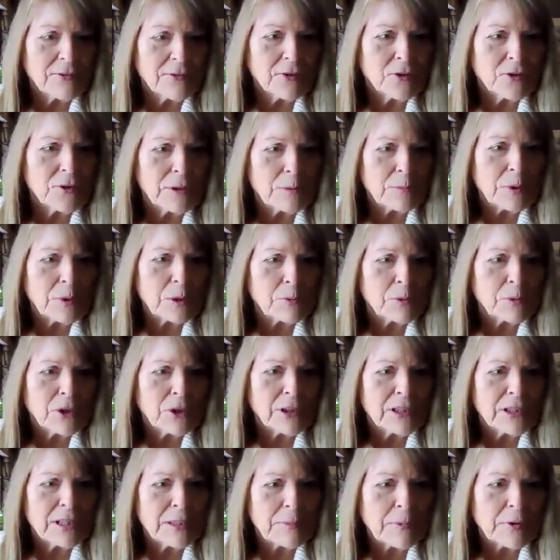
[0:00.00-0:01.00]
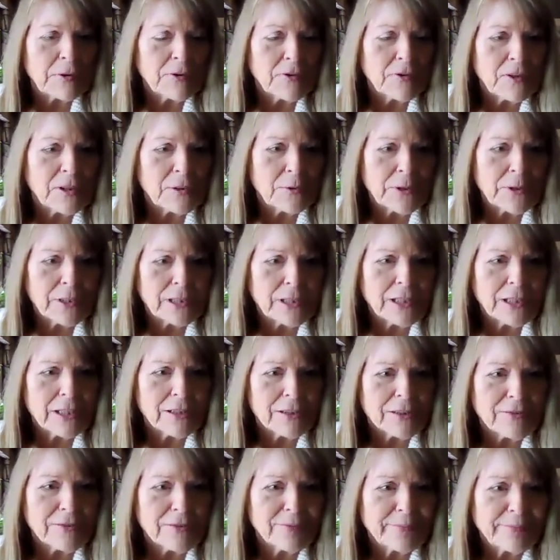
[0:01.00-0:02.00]
flu that people are experiencing right
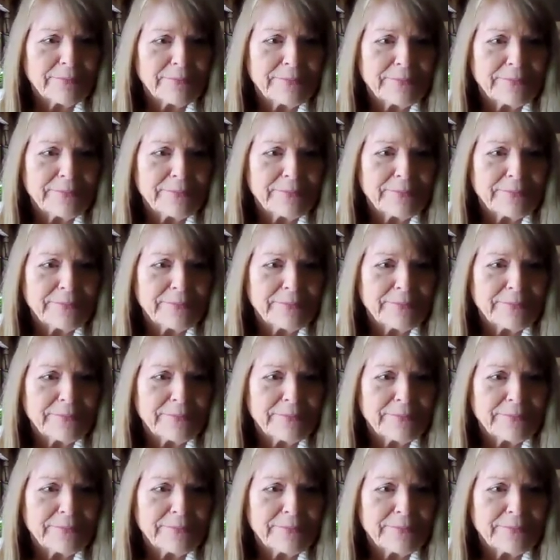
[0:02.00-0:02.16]
now?